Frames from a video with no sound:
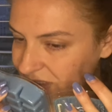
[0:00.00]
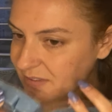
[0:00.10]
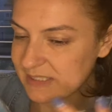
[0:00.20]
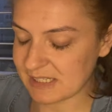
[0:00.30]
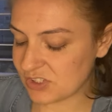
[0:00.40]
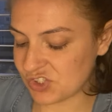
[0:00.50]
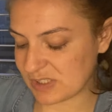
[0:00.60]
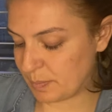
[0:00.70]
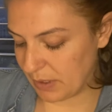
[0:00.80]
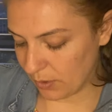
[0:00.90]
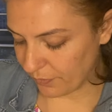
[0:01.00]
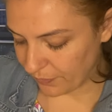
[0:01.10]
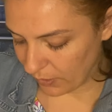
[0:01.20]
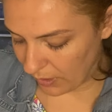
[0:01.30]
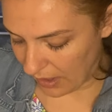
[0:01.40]
This is just
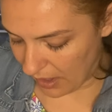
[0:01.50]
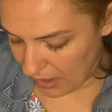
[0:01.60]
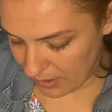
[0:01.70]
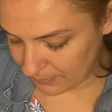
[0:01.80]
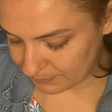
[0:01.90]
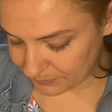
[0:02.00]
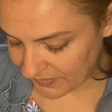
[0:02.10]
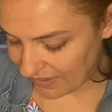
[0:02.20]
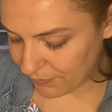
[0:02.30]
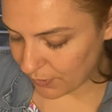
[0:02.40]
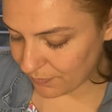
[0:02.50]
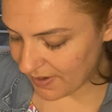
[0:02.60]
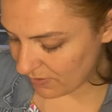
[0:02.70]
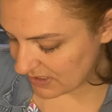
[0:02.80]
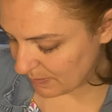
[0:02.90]
beautiful. If you've
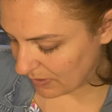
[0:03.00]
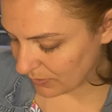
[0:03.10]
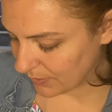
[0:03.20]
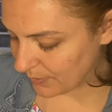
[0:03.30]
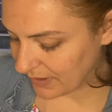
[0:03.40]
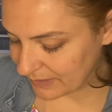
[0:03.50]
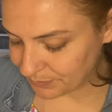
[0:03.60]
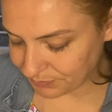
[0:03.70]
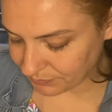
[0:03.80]
never smelled Luna,